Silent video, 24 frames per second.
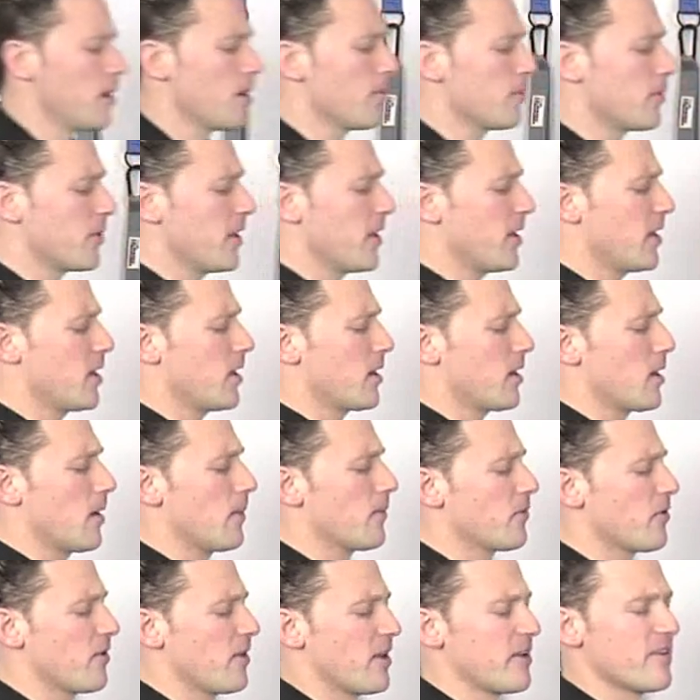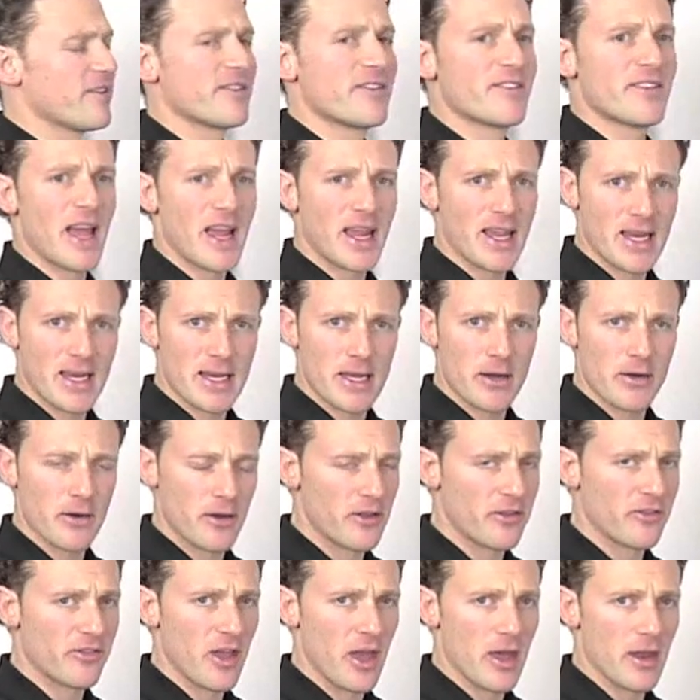complete kit comes with a
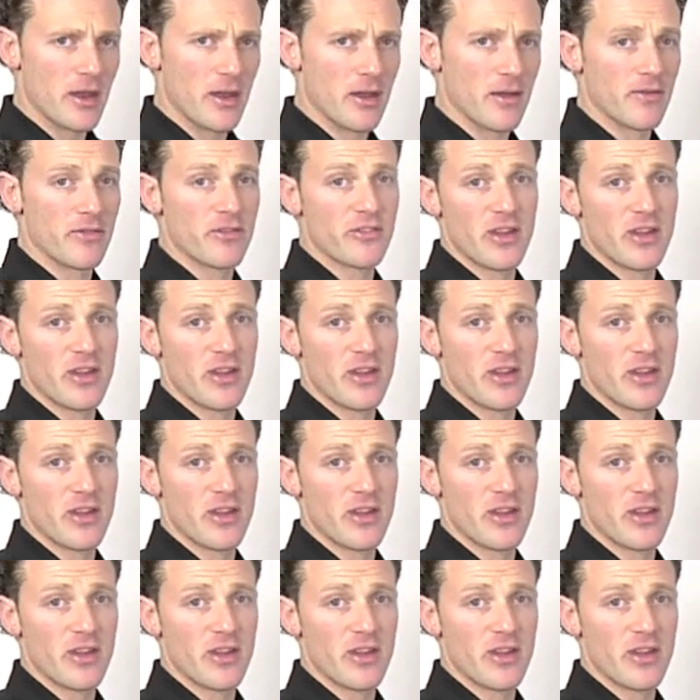secondary set of